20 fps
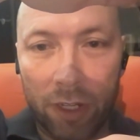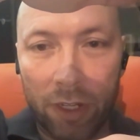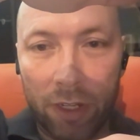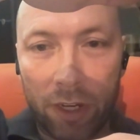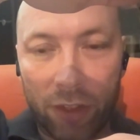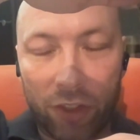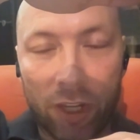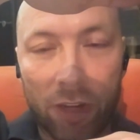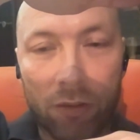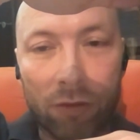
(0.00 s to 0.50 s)
I
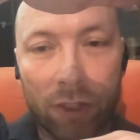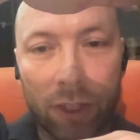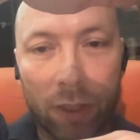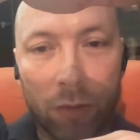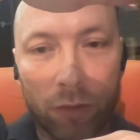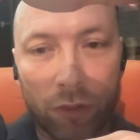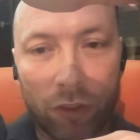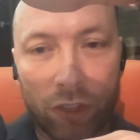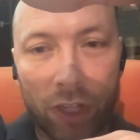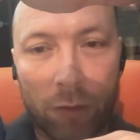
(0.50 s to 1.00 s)
generally
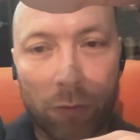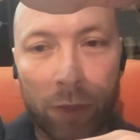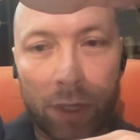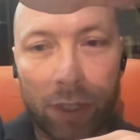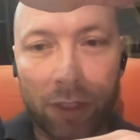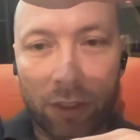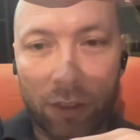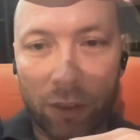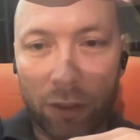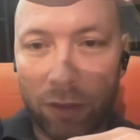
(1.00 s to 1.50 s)
will change my
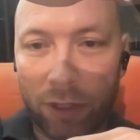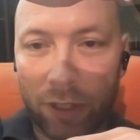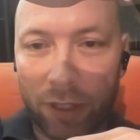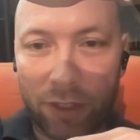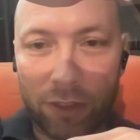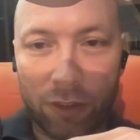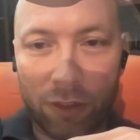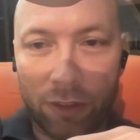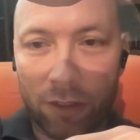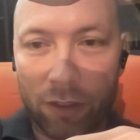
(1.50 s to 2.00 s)
to-do
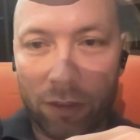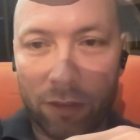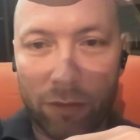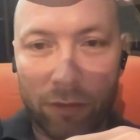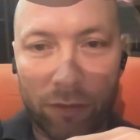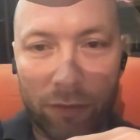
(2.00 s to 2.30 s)
lists on a